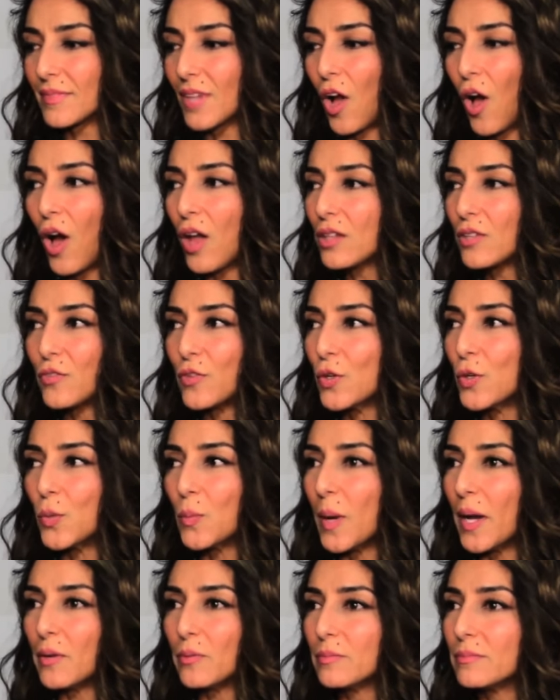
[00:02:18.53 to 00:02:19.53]
all of
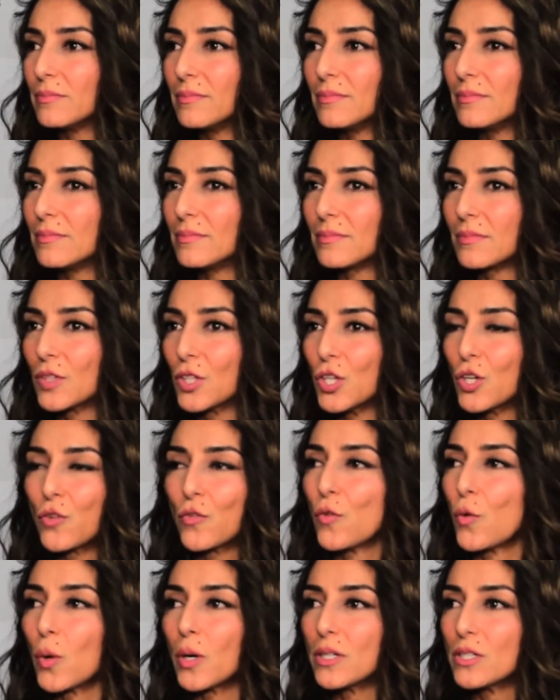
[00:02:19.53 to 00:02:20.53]
whom I look
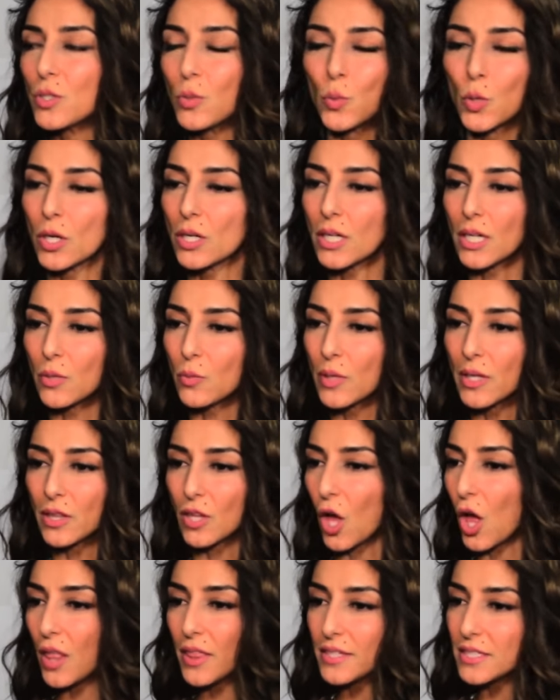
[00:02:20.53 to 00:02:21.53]
forward to working
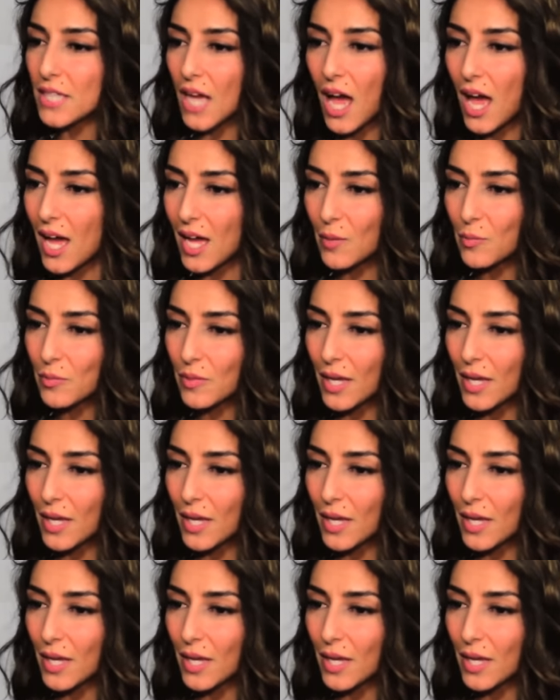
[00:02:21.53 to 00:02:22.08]
with all the time.